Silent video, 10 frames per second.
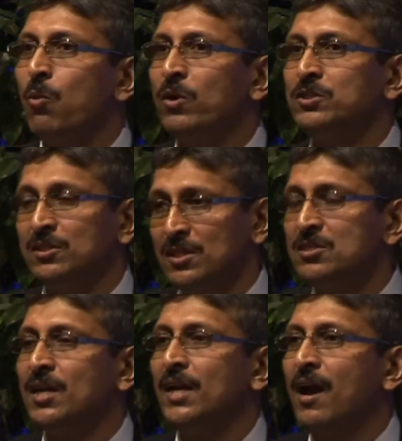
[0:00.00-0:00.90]
was
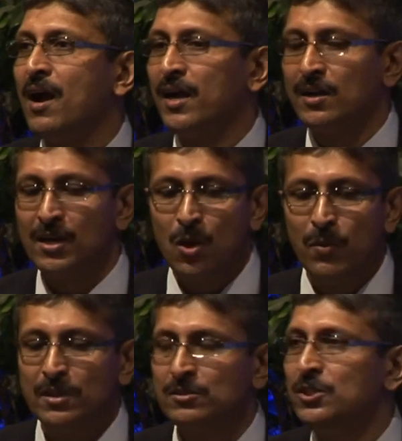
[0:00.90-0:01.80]
statistically higher
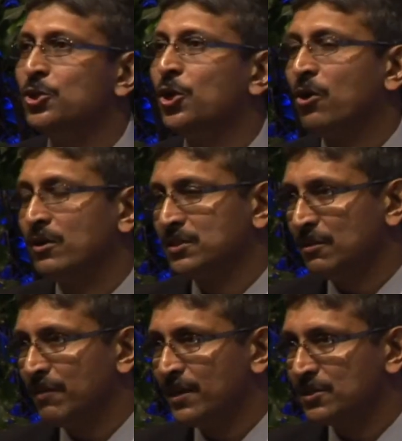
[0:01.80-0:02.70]
with a CTO crossing
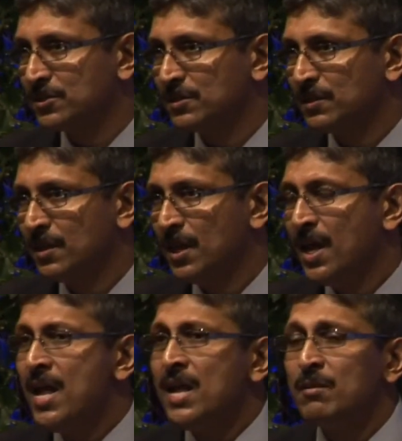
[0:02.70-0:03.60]
device.
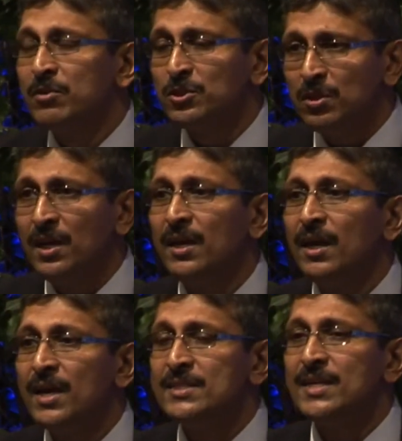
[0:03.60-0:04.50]
Number
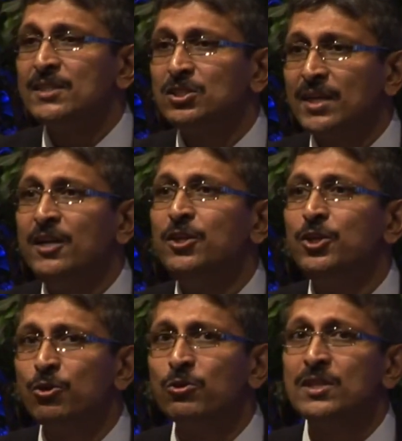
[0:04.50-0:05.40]
3 is that stent
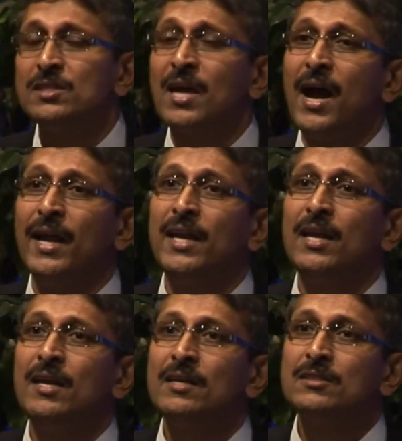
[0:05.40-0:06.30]
use is
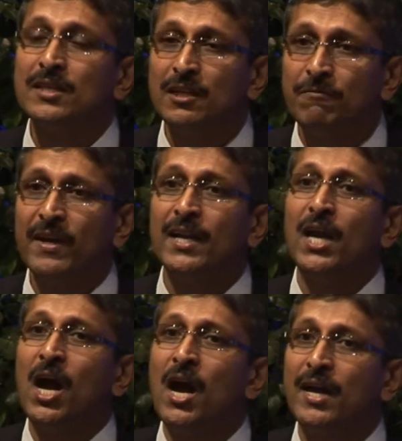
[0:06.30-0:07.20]
significantly
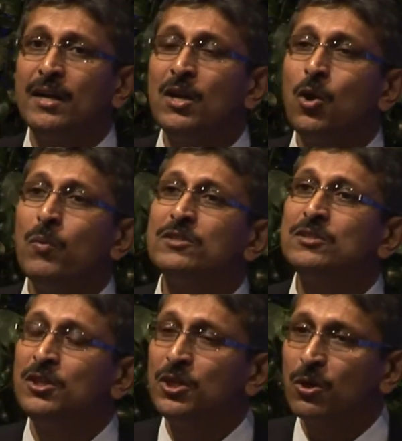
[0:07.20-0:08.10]
higher with
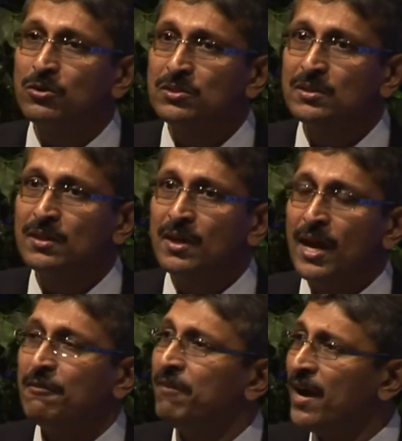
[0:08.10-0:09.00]
CTOs.
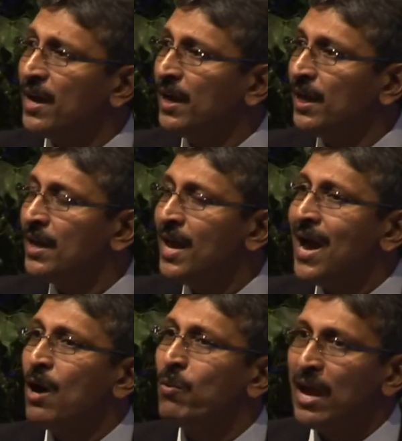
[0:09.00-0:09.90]
And finally,
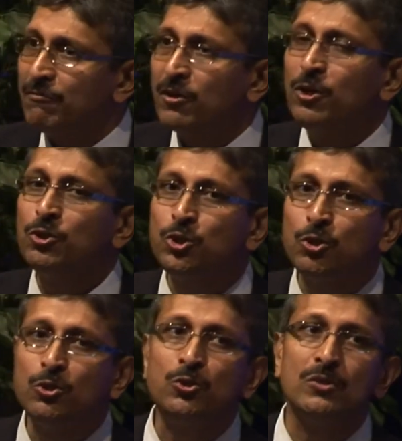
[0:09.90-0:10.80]
however you
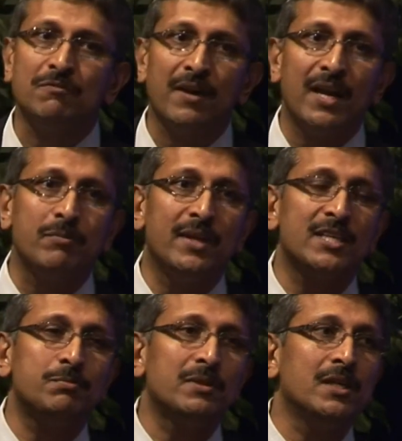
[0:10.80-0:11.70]
choose to develop the
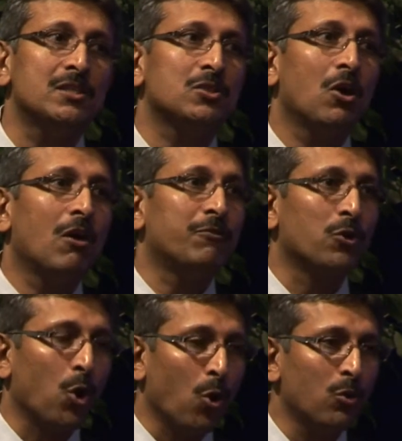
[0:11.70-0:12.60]
expertise of
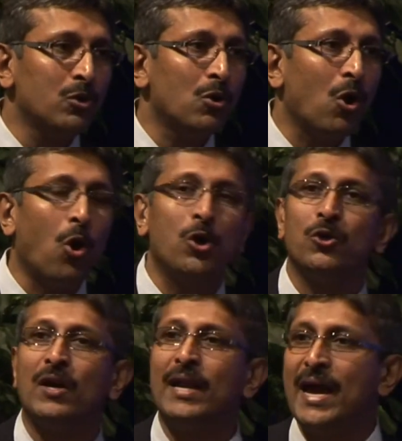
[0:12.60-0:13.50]
your own or
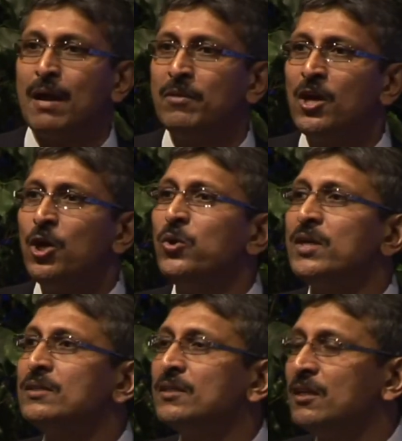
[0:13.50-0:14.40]
your lab, you
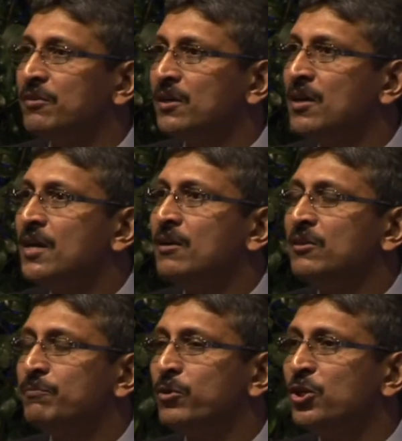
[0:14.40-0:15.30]
can deliver
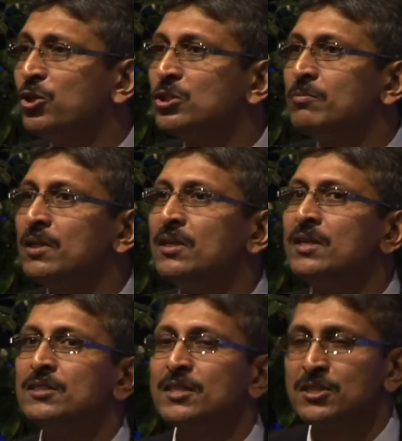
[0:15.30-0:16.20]
reproducible
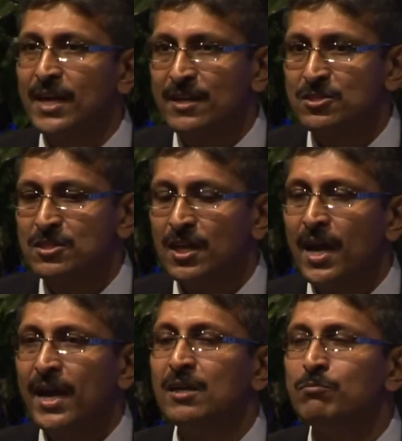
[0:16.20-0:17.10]
success
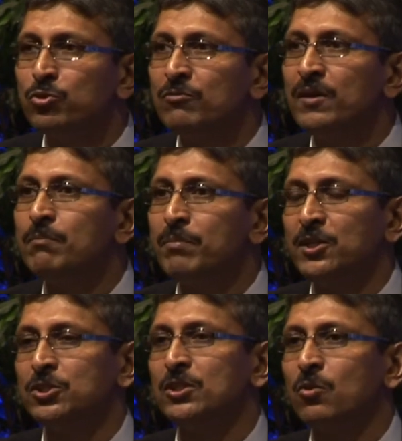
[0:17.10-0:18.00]
in improving
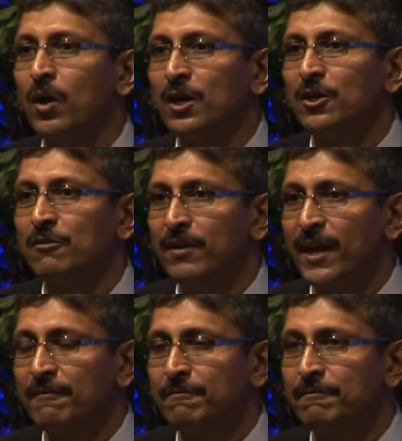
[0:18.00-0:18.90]
patient quality of life.